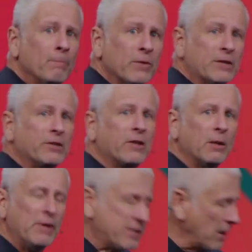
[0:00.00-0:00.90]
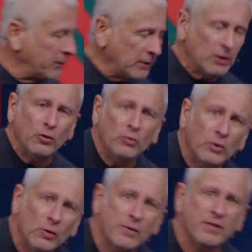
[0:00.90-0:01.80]
This is going to be something that you
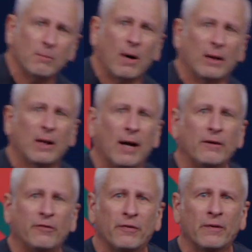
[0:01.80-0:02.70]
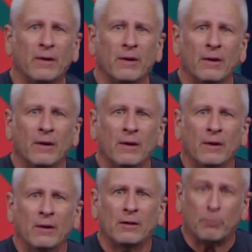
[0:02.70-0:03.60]
use in my life
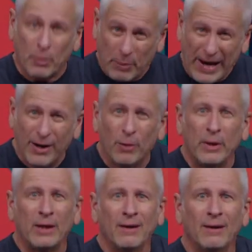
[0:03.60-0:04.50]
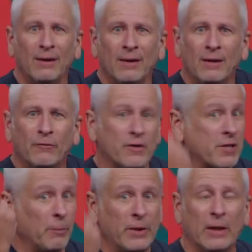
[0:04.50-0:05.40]
to prepare me for
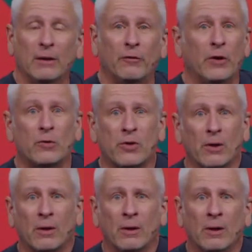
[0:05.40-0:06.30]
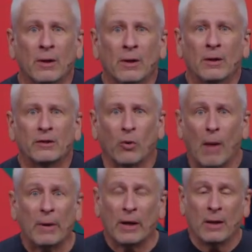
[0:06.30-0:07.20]
something in the future. So
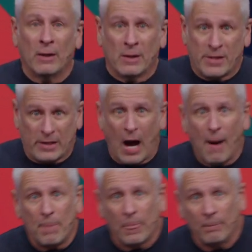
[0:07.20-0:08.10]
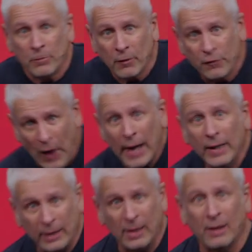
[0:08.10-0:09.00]
I'm going to stop
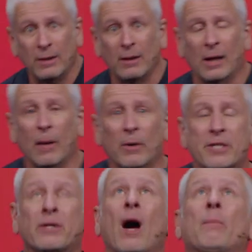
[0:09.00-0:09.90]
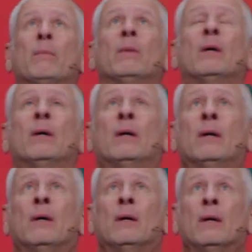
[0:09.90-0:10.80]
fighting it and I'm going to stop
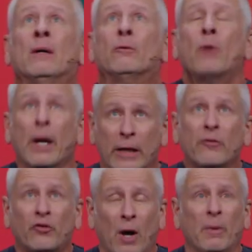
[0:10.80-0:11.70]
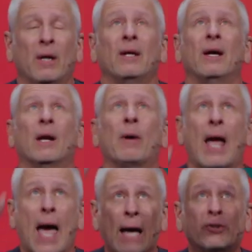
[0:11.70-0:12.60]
running from it and I'm going
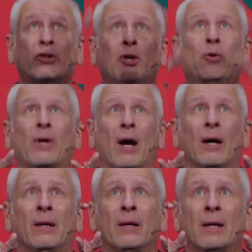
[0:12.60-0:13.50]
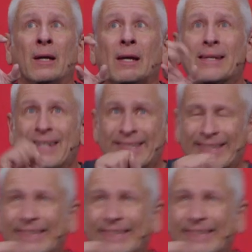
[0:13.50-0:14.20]
to ask you, God, is this a